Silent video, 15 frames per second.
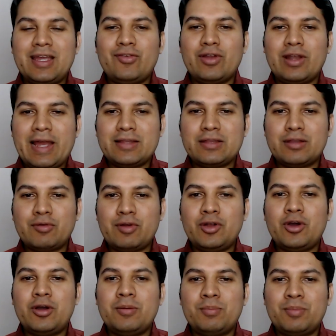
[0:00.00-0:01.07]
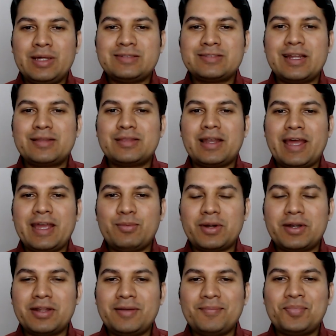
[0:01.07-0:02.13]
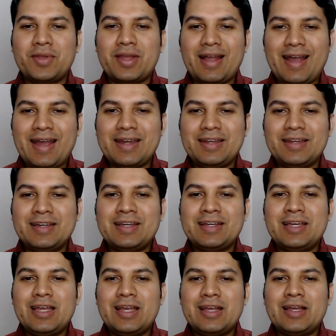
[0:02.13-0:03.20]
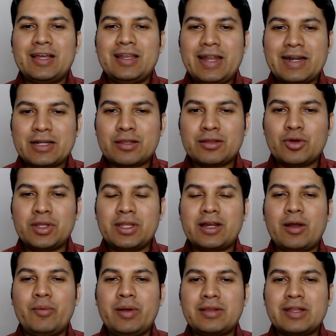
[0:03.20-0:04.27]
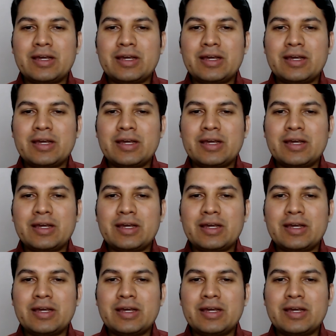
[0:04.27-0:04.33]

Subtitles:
If you like this video, please click the like button and let us know in the comment